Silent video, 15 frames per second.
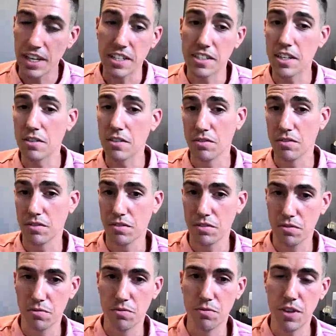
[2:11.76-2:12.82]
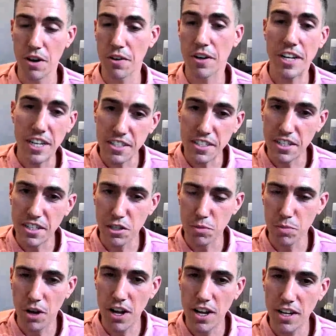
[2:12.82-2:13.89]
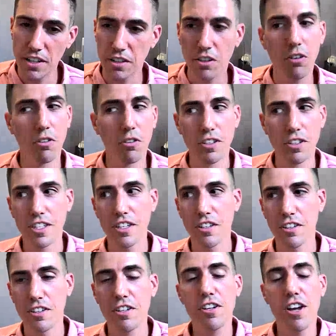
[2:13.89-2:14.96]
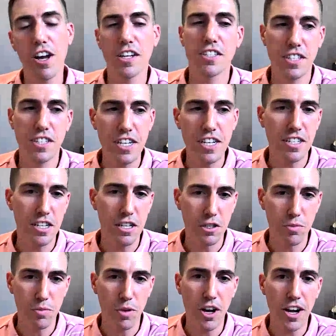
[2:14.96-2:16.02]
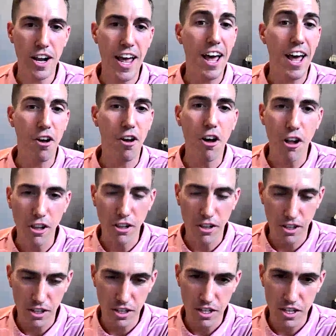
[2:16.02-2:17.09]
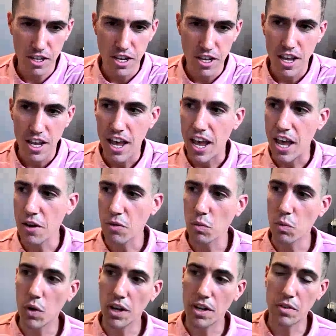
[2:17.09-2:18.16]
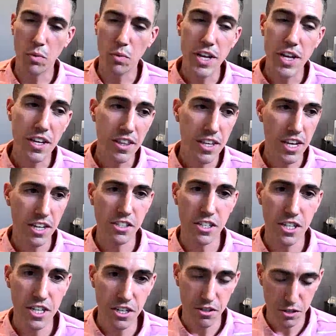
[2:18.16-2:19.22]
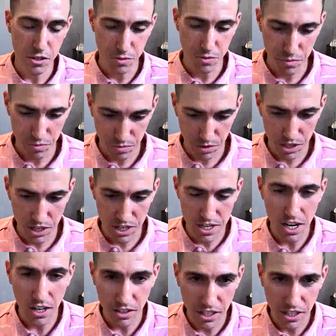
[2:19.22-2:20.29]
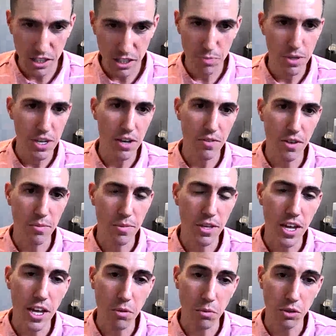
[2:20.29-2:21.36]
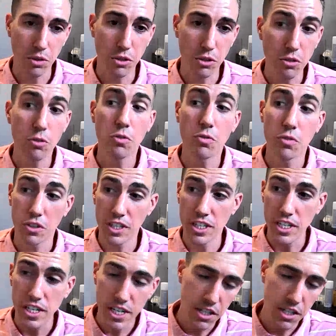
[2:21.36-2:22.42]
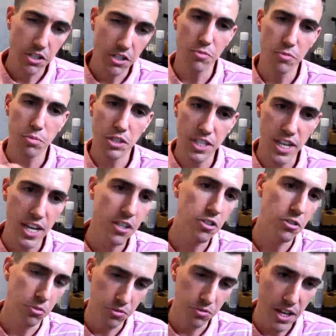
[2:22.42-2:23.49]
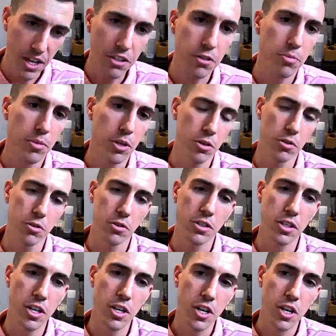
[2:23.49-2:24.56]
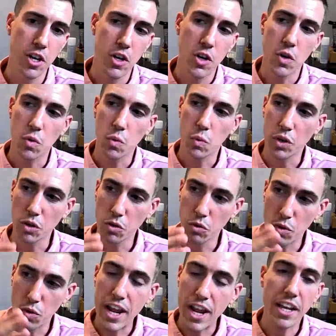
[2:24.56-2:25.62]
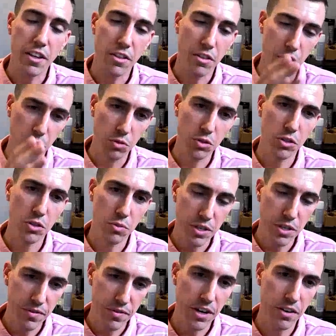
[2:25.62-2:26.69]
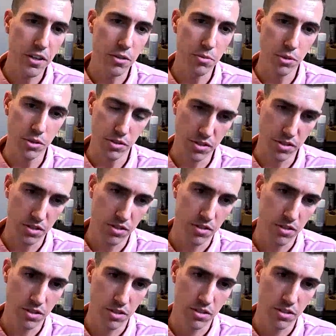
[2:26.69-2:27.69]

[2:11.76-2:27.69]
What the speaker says: Is it very easy to spot, or is it not easy to spot at all? And what we, the engineers conducting this PFMEA, will do for each potential failure mode, we'll rank those three variables